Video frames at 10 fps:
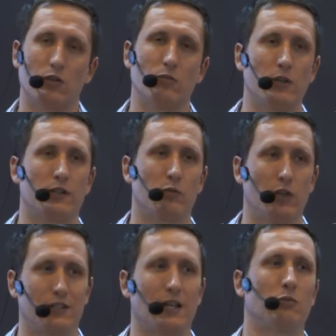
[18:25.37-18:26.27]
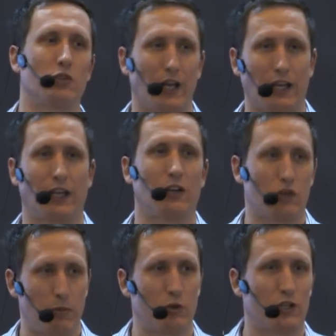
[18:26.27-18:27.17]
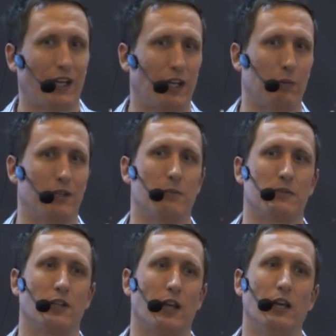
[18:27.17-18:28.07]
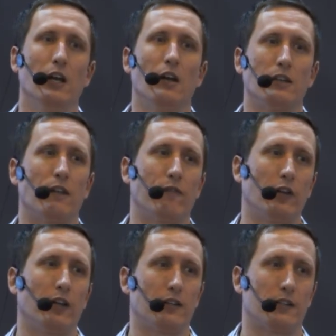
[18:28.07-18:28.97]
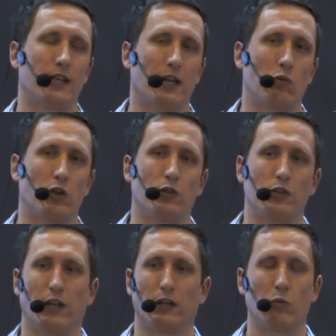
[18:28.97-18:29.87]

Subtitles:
almost worth double checking and triple checking with them so they fully understand what you're doing.